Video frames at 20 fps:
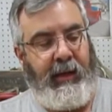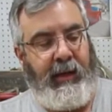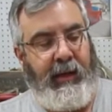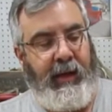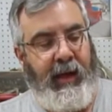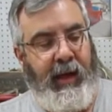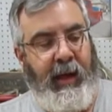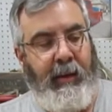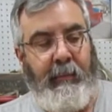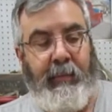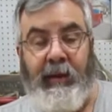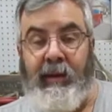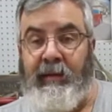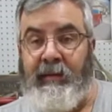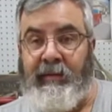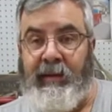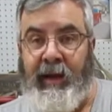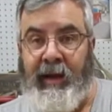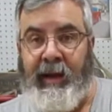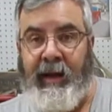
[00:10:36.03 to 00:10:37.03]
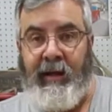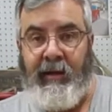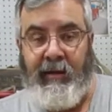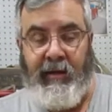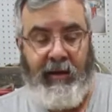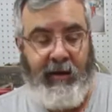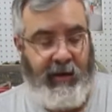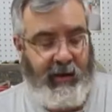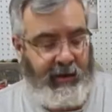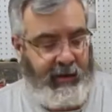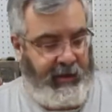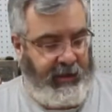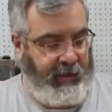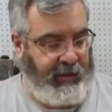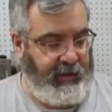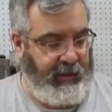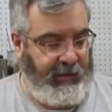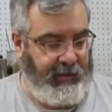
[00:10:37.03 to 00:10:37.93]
But it's got alcohol in it.